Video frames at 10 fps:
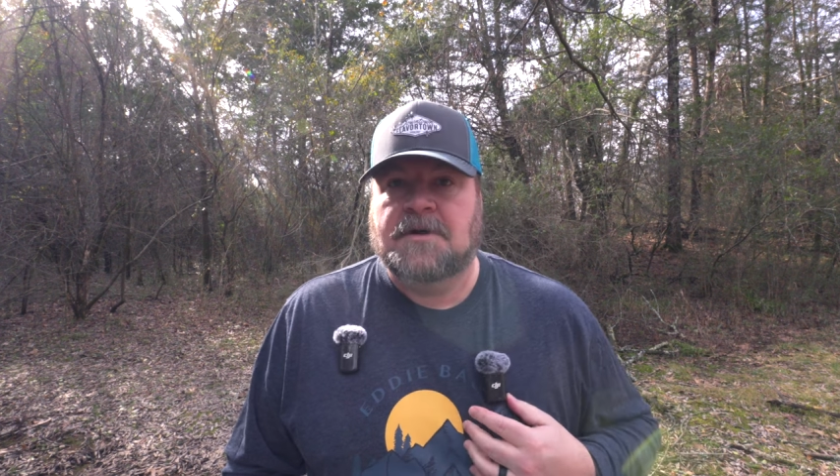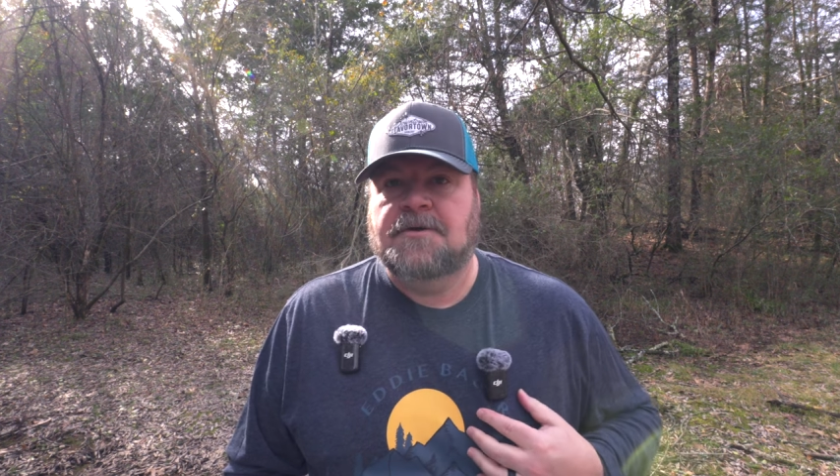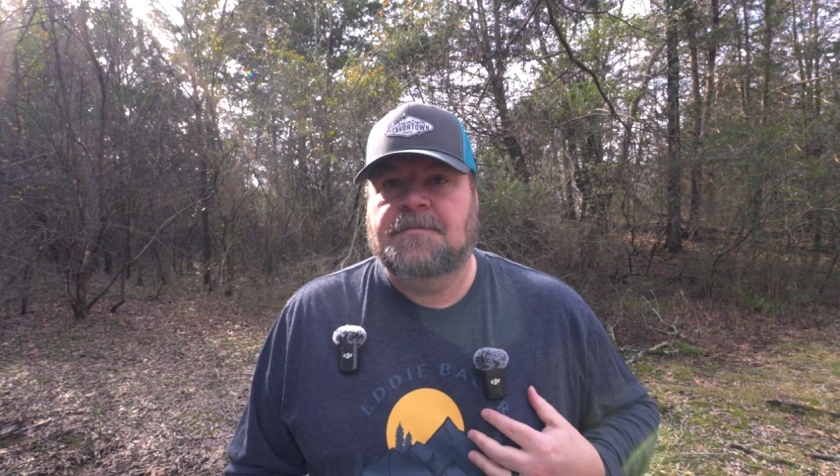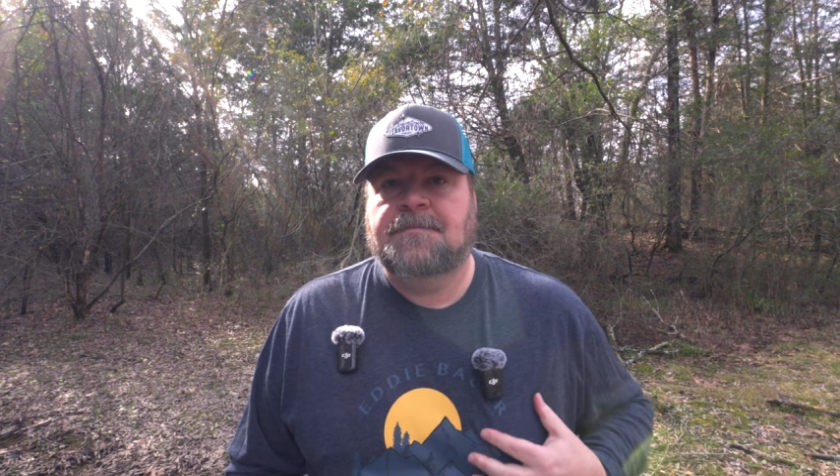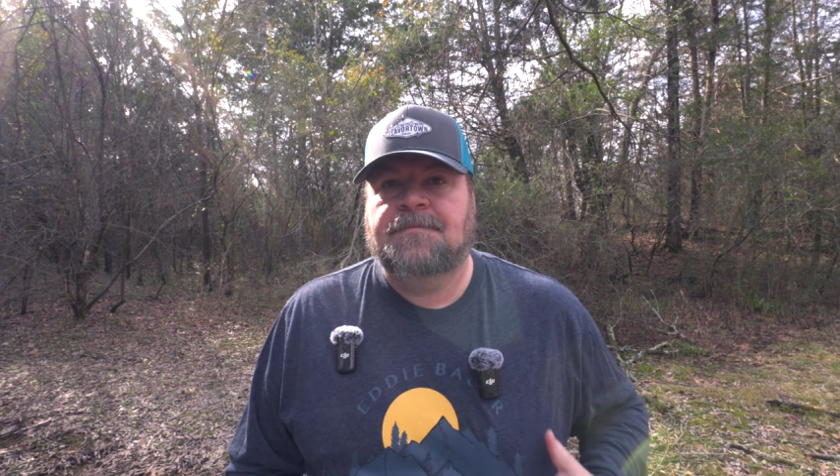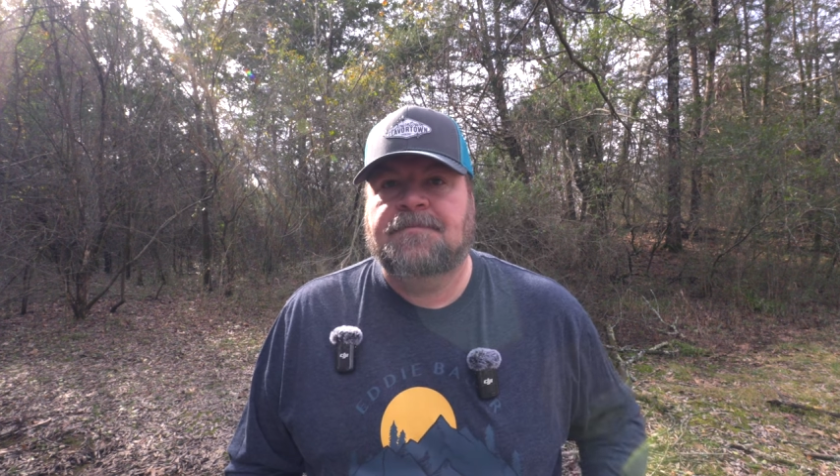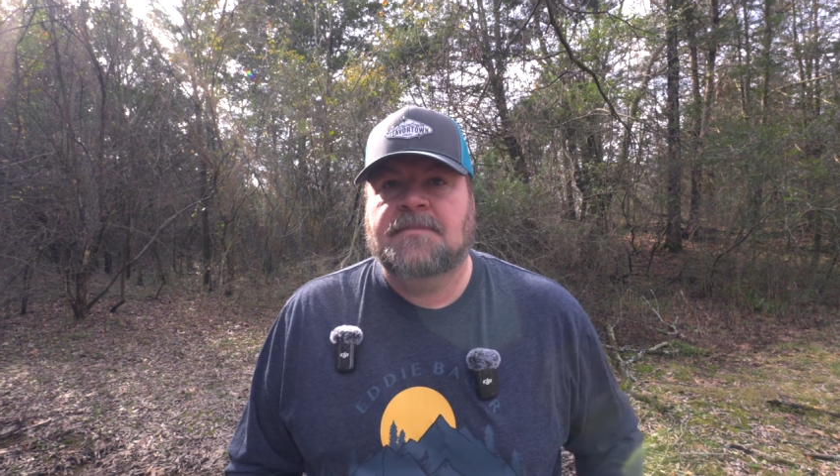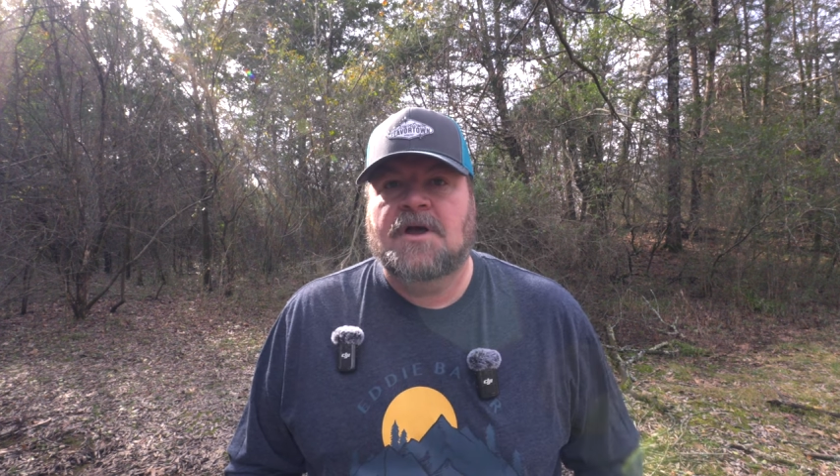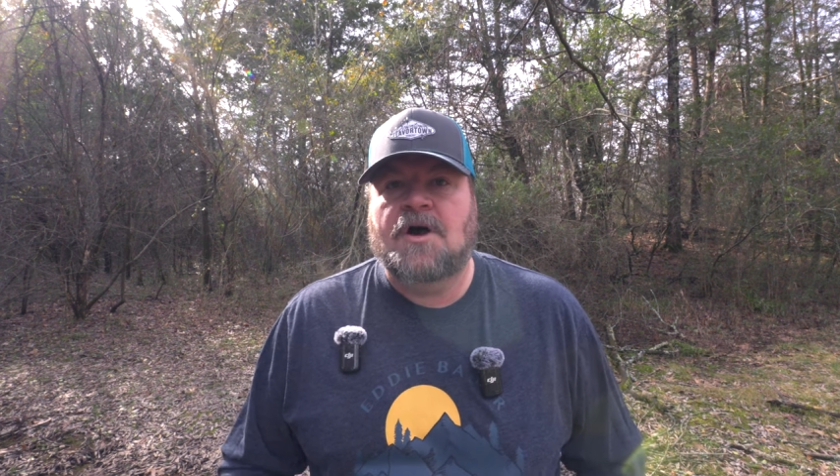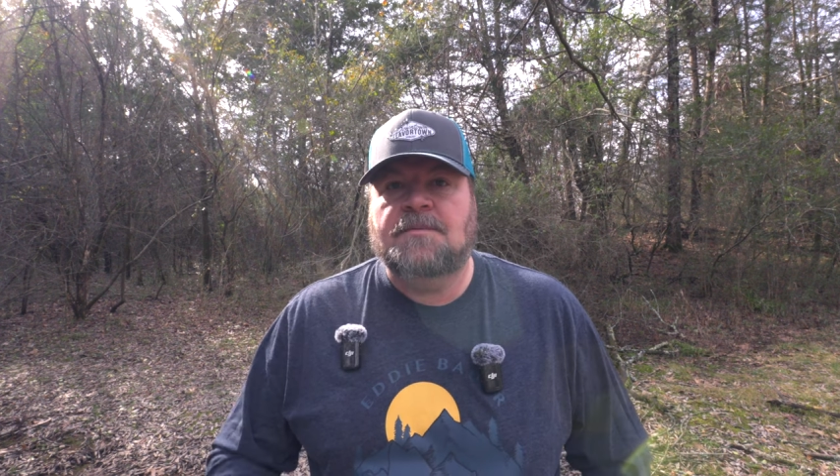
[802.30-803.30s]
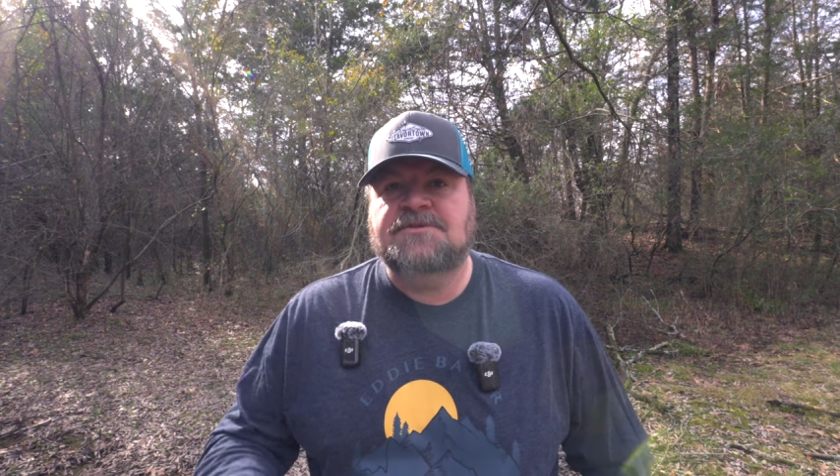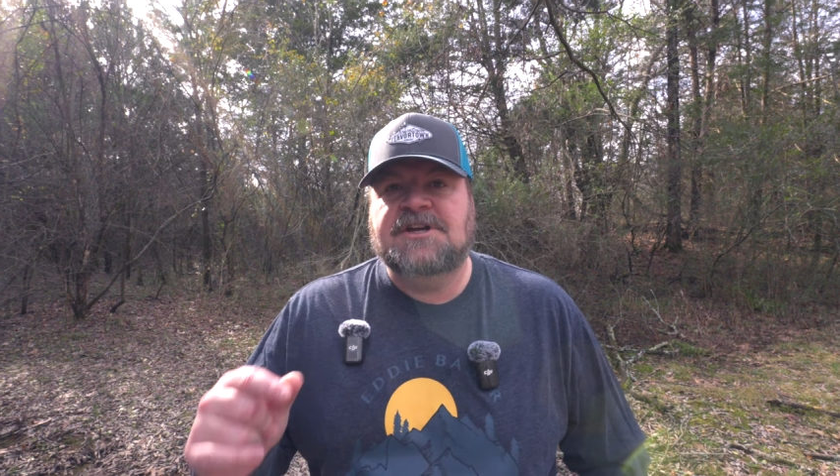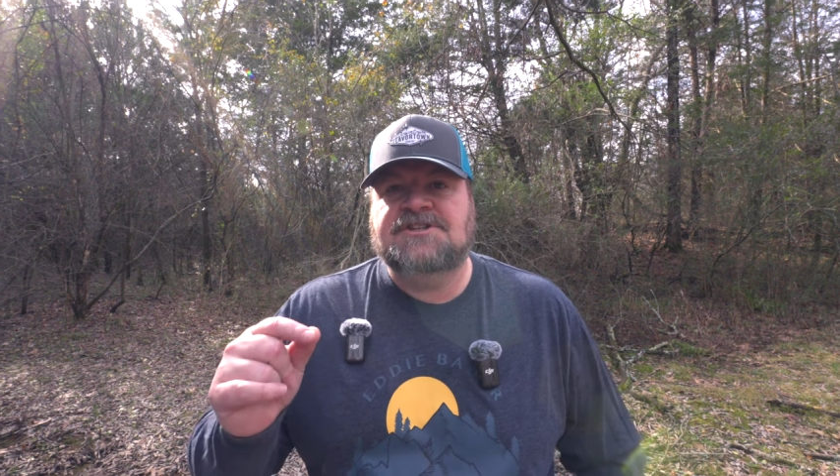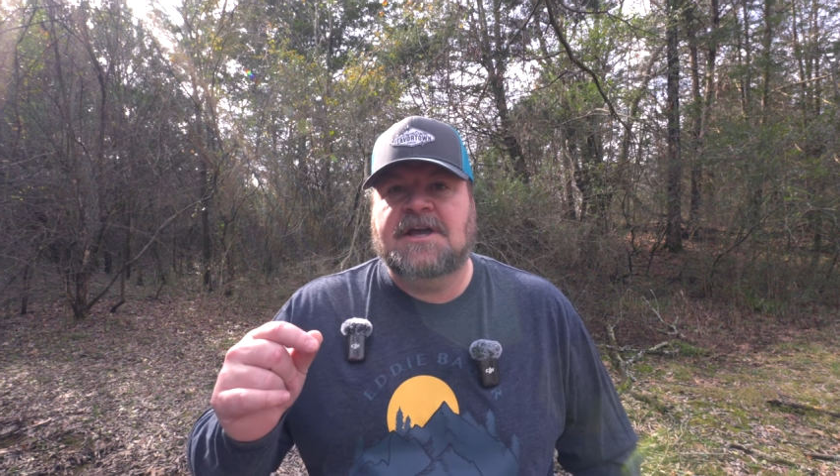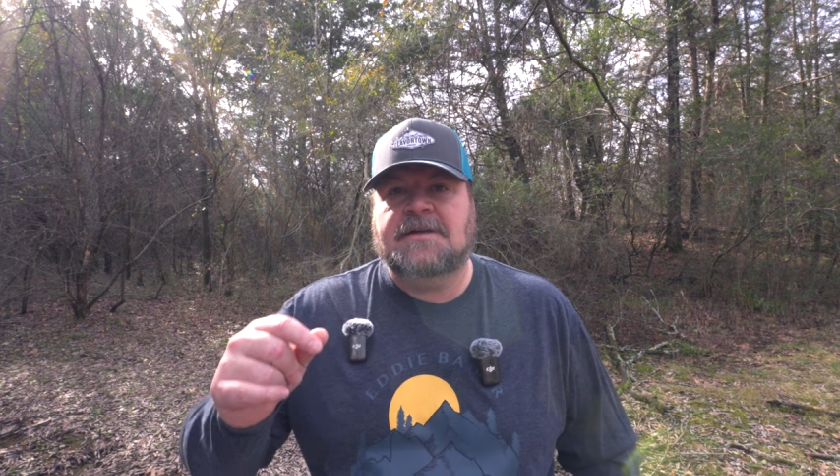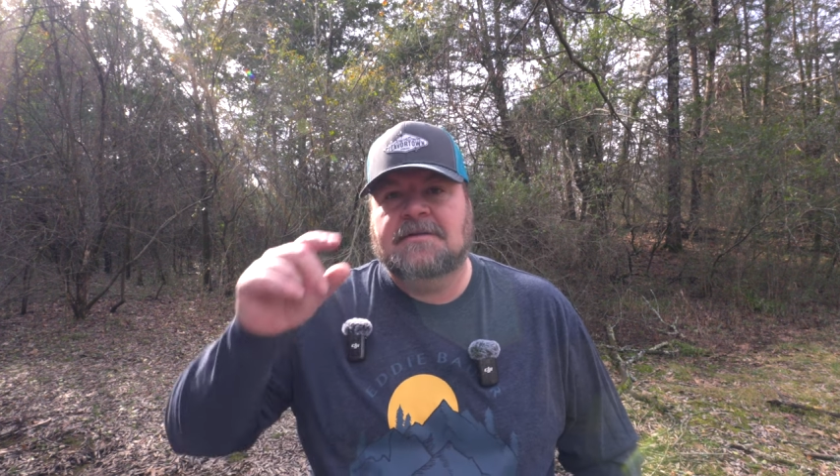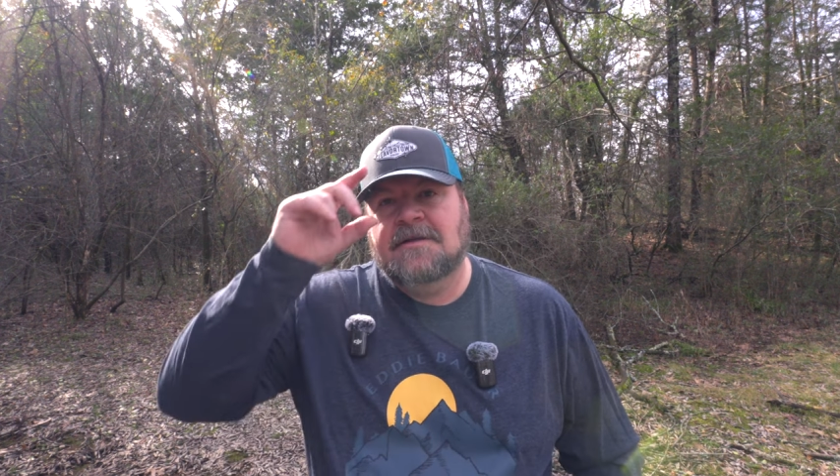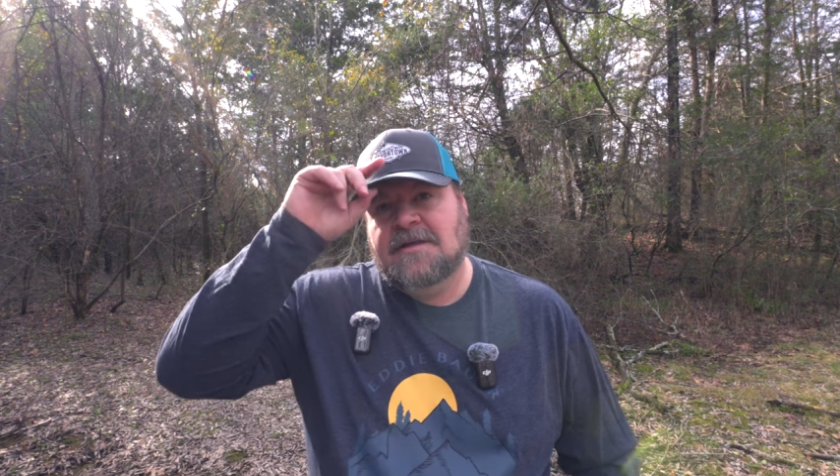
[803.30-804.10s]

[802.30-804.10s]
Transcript: we go. Oh, check, check.